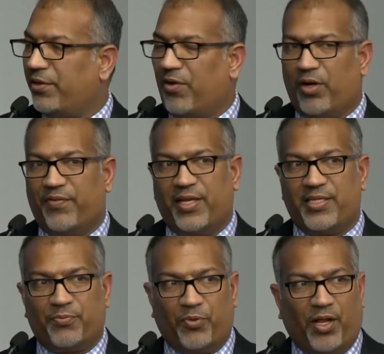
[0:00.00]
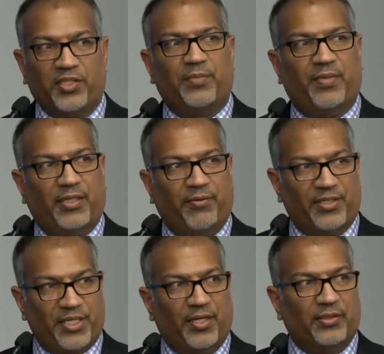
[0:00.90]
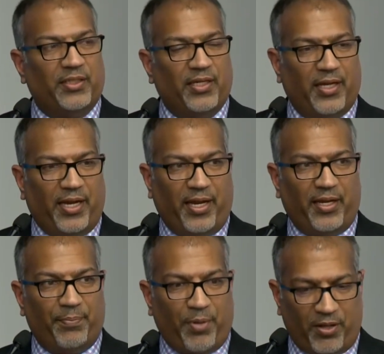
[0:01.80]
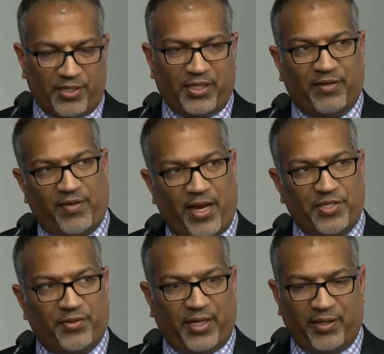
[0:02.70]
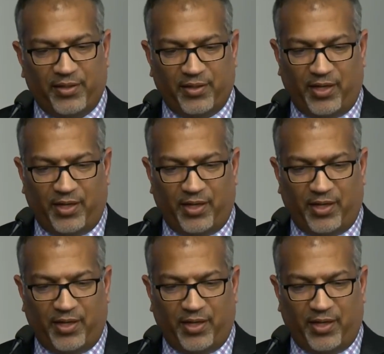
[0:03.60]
All of this will ultimately result in policy advisory,